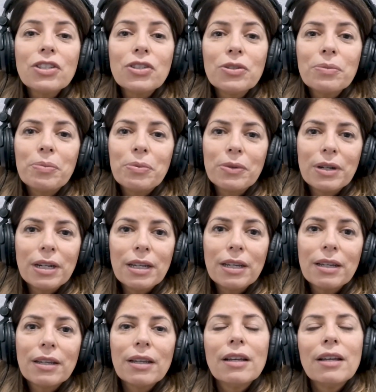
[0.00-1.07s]
to
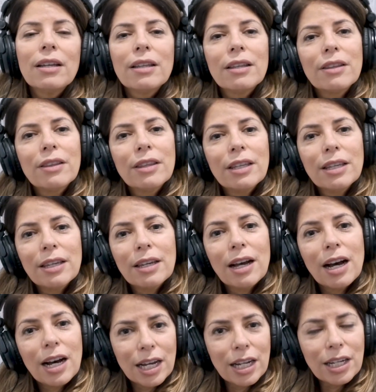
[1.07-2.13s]
bring
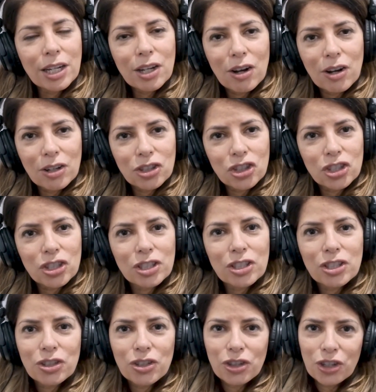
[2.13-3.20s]
the
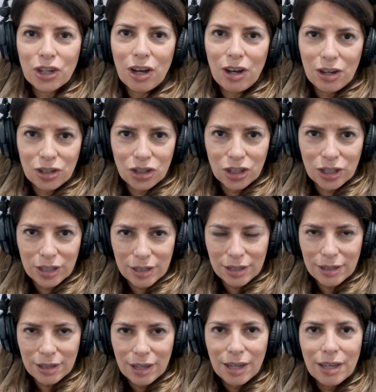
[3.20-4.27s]
unconscious to the
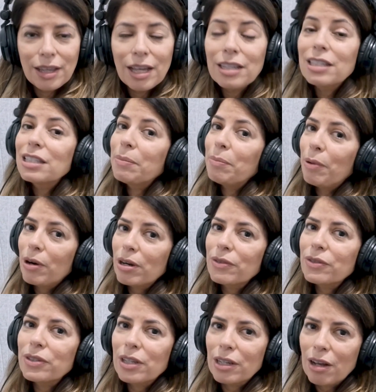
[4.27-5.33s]
conscious. That's the
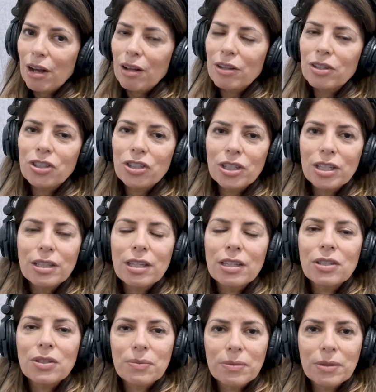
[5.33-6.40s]
part of psychology
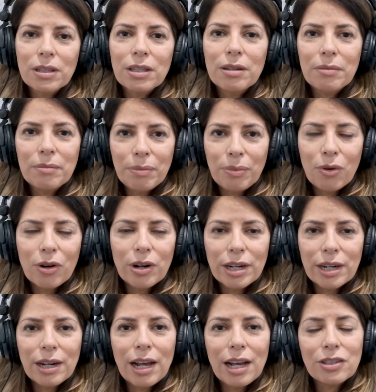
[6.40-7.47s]
that's really
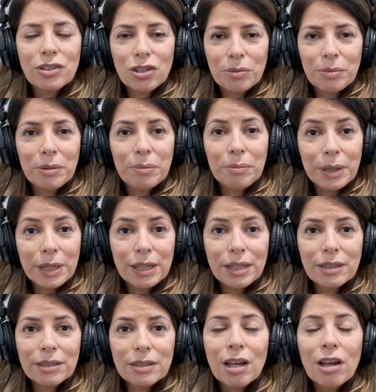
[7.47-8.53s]
important as human
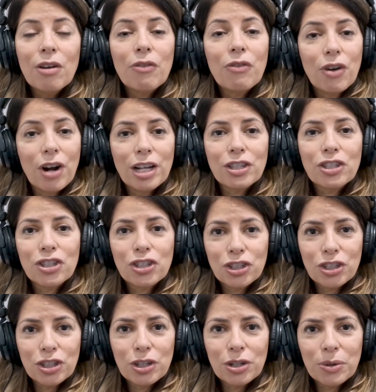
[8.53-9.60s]
beings for us to
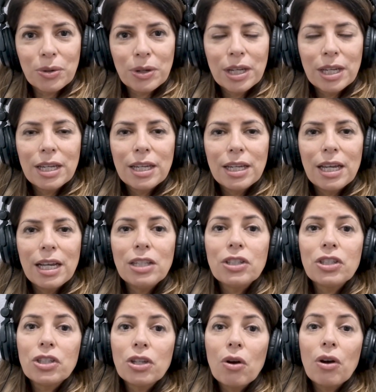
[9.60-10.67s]
do.
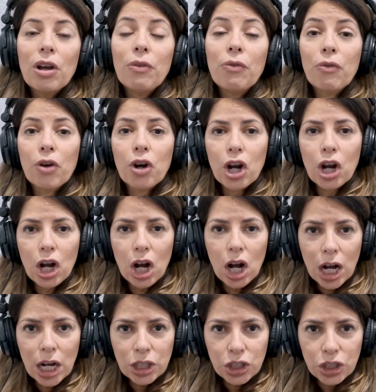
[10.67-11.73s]
And so if we're
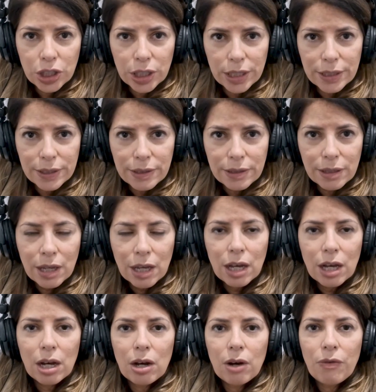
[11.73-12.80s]
conscious
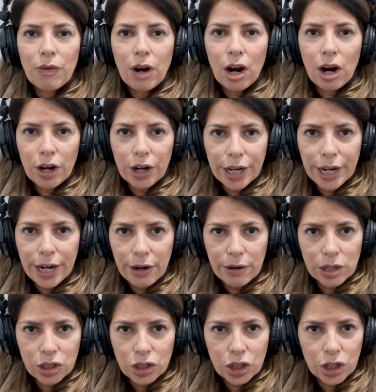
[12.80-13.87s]
of our
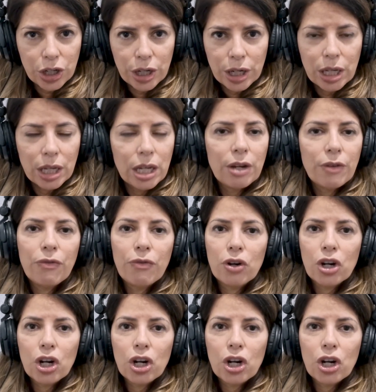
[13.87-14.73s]
character, if we're